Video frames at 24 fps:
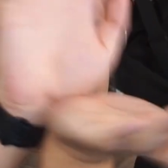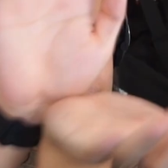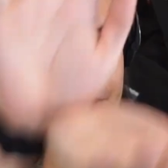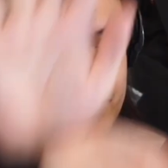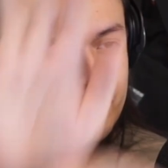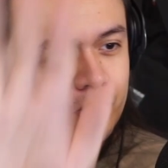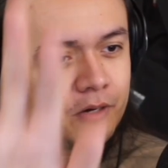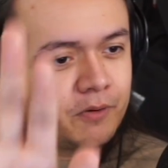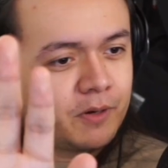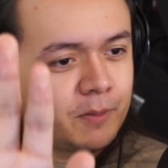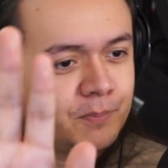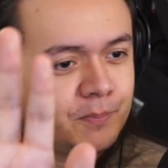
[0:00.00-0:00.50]

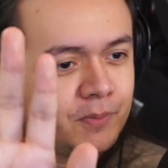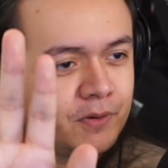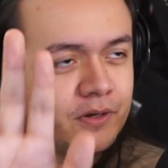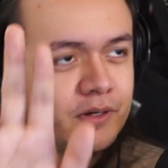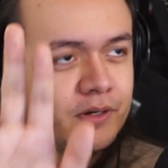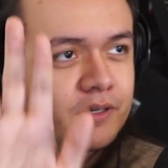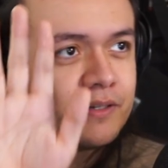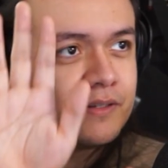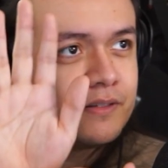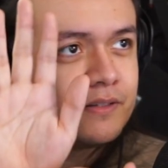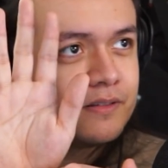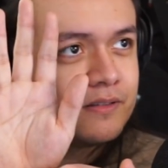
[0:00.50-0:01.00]
coloring book
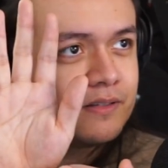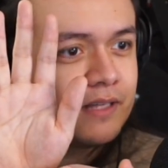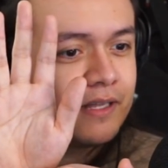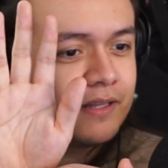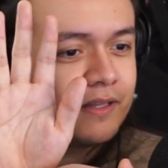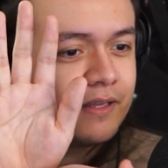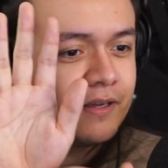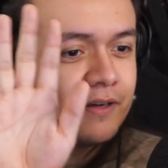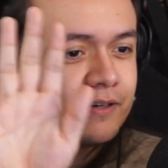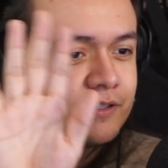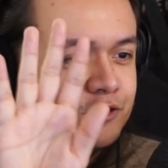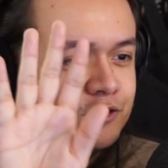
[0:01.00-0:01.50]
that
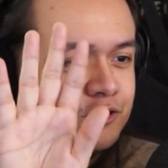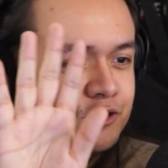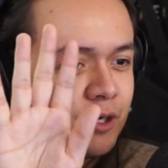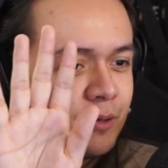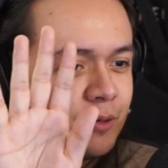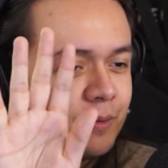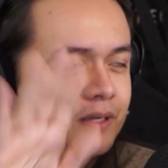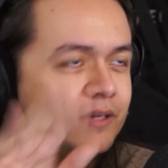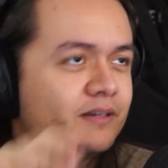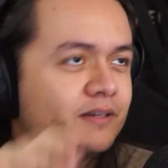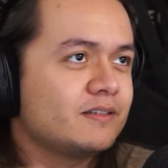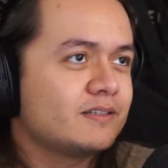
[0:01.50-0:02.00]
they are
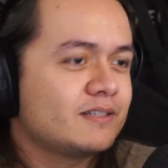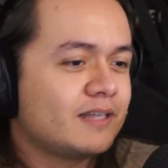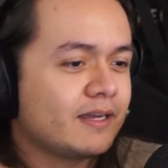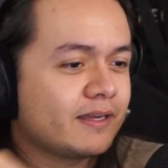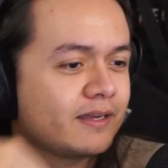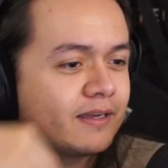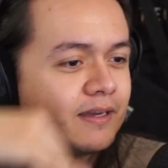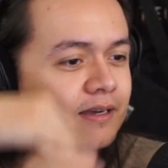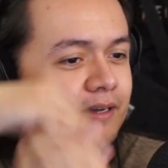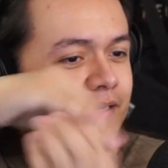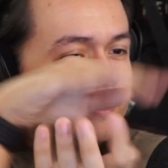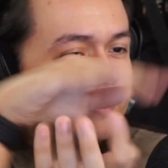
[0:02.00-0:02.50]
showing? It's like,
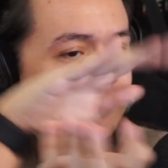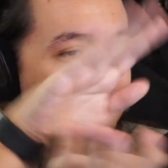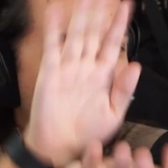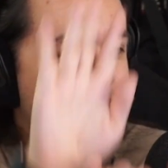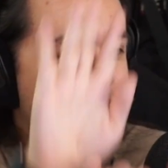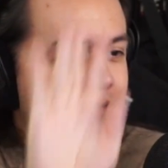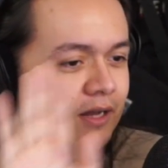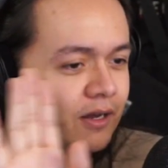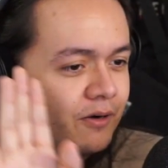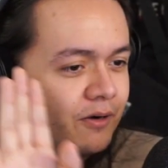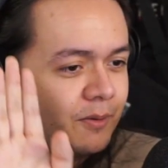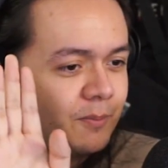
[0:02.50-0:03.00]

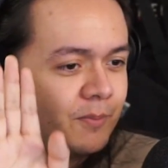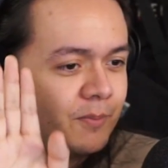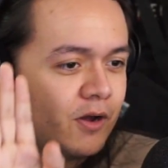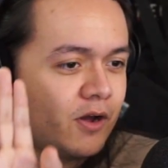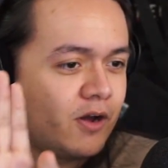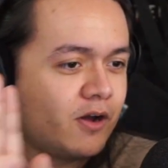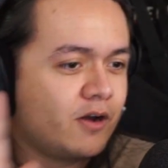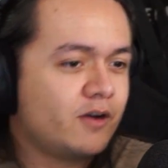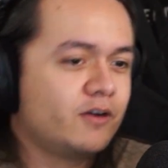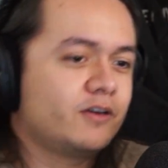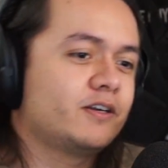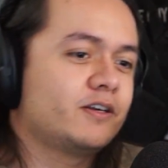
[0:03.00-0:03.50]
coloring
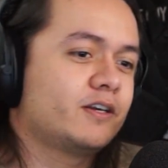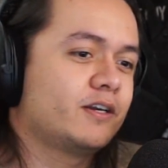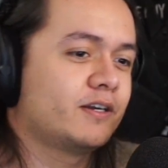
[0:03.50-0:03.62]
book!